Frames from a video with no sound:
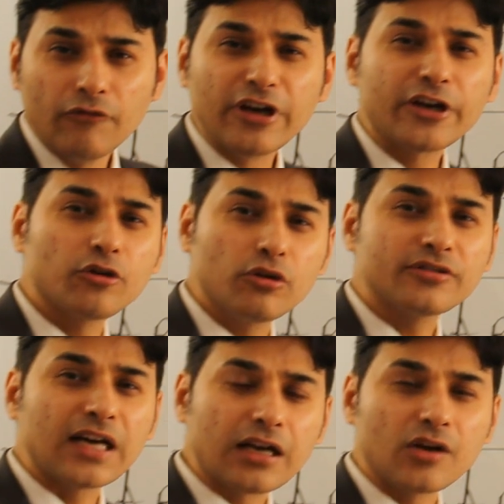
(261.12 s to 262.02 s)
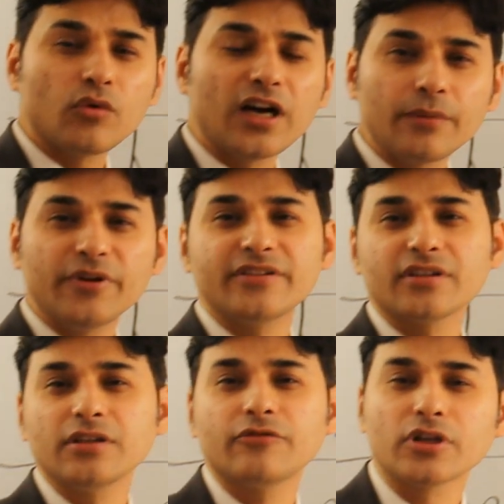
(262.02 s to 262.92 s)
Vacuoles are required
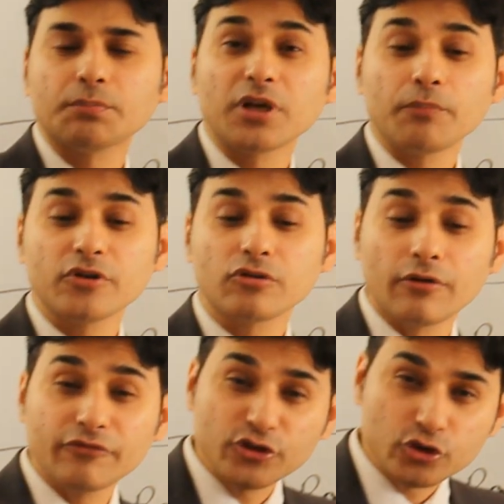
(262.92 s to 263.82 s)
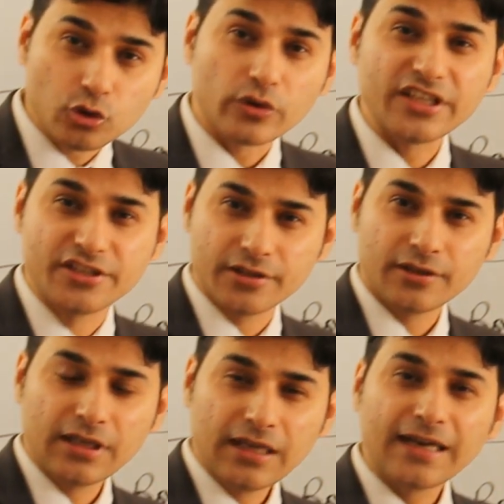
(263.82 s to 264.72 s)
basically for the purpose of storage
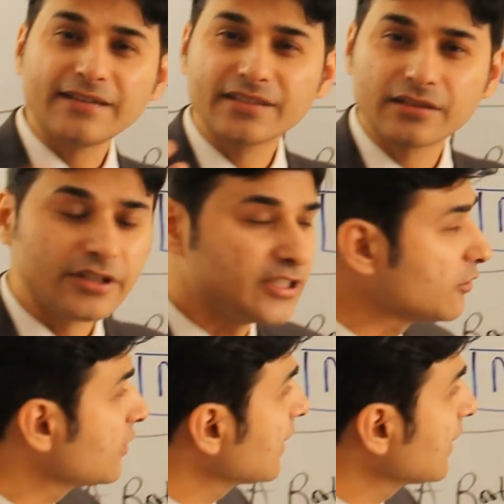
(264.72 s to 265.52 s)
and secretion. So